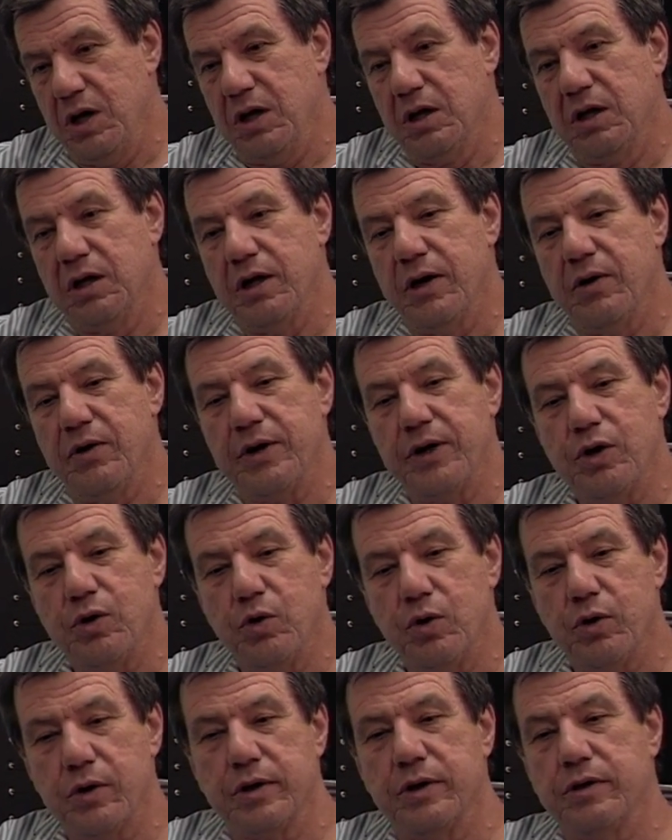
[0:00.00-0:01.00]
Larry
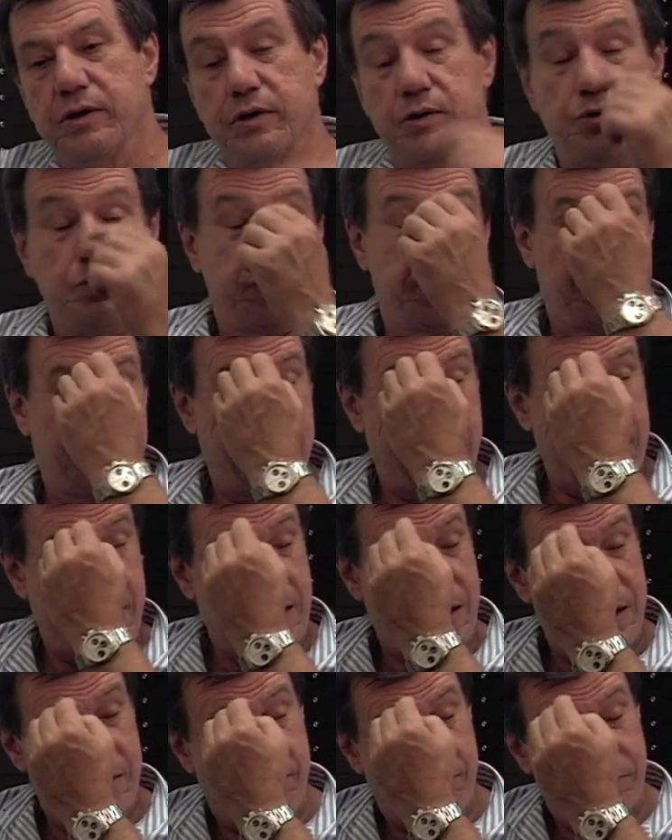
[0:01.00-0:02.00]
Gordon, who was the
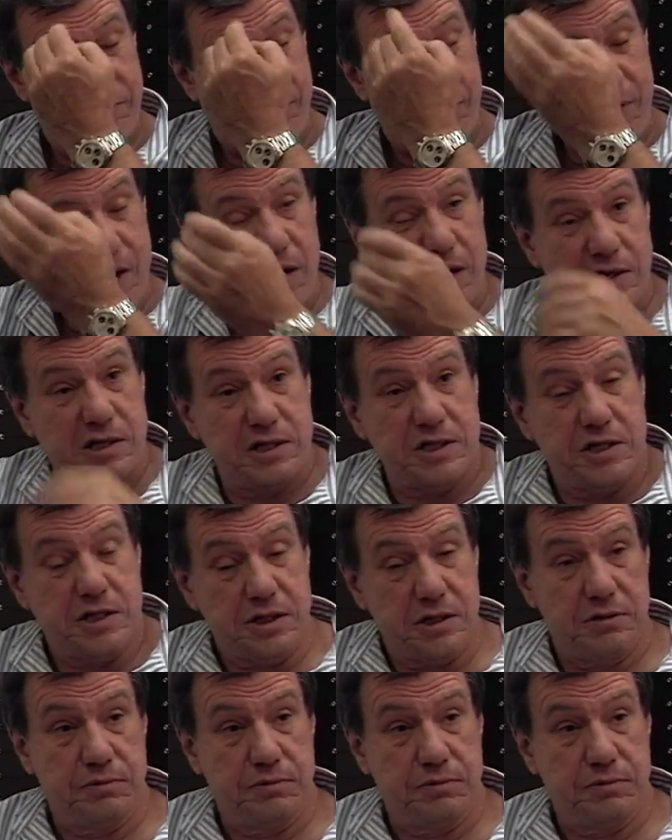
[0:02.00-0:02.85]
head of Fox,